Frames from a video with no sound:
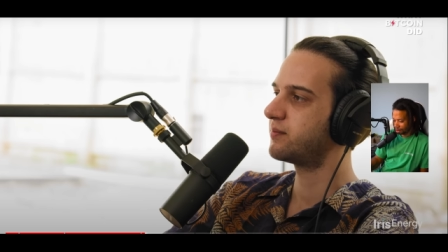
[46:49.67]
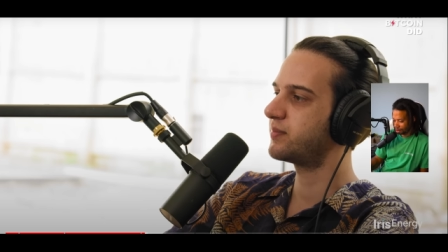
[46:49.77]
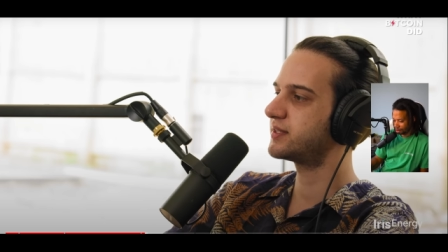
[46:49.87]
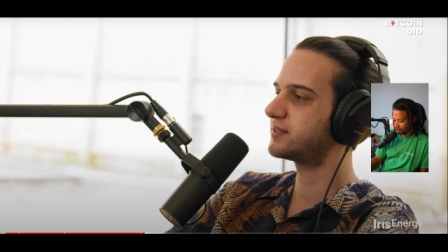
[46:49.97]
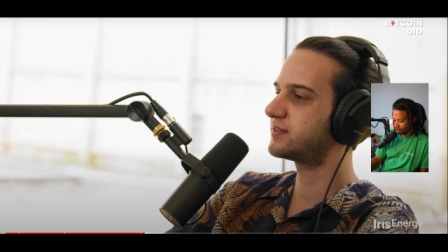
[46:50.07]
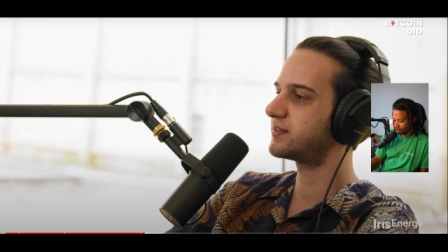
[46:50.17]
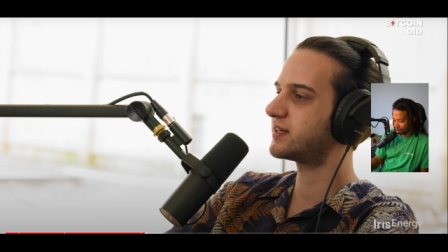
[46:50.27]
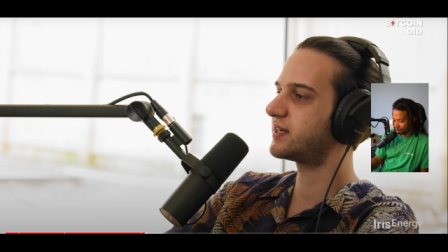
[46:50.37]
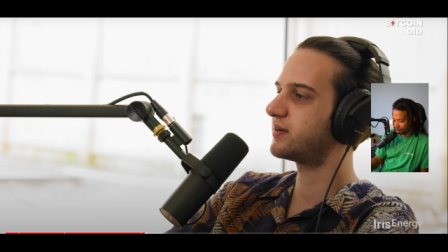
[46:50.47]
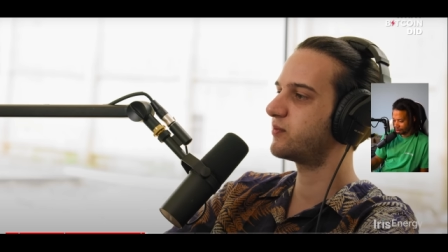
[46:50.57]
But
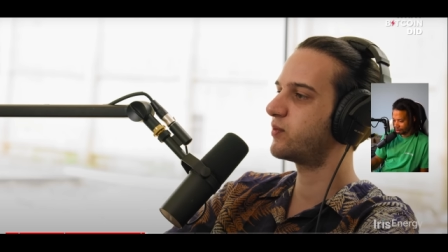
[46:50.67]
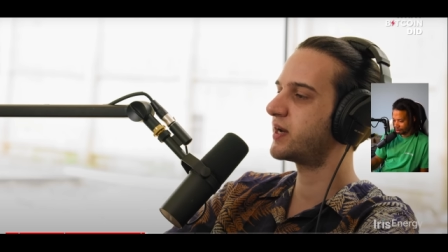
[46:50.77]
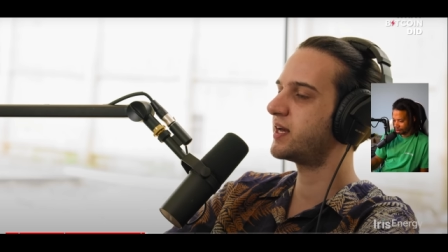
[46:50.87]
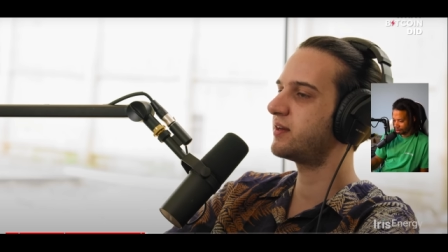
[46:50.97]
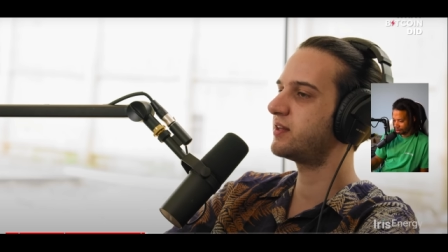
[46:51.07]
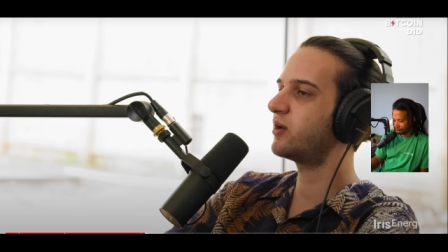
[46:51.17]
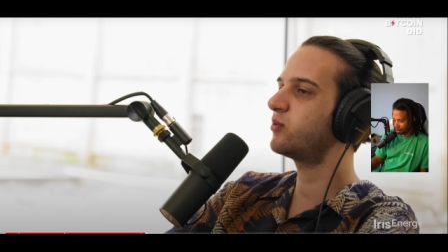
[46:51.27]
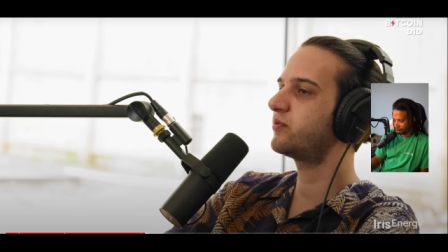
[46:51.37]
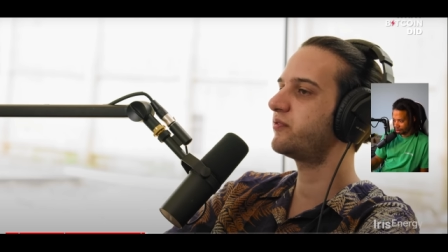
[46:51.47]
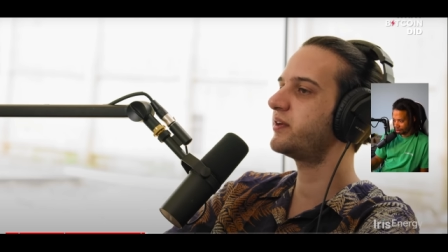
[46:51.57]
what I
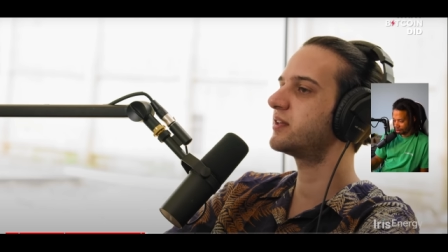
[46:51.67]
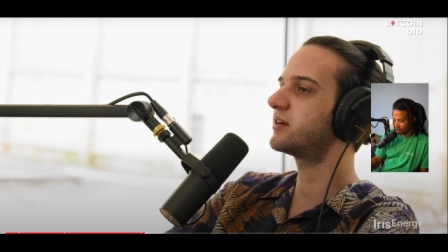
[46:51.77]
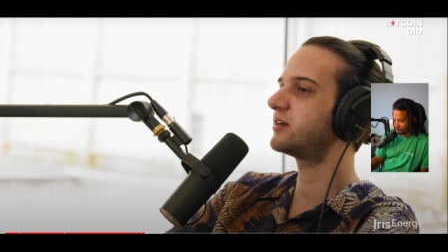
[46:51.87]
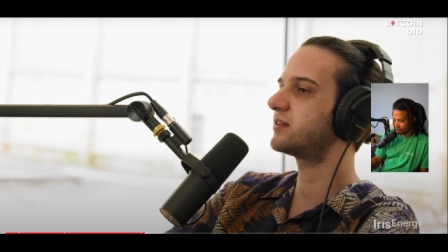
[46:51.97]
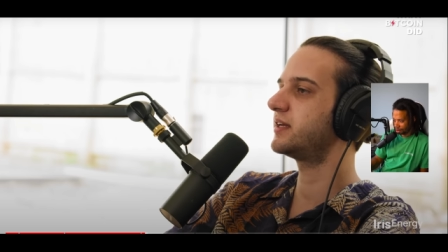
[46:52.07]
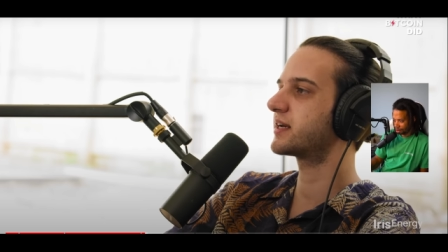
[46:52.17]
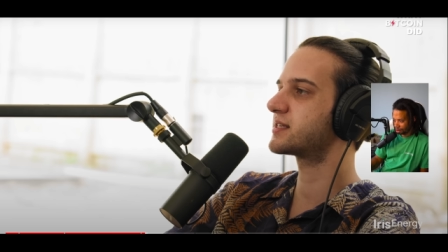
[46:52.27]
don't feel currently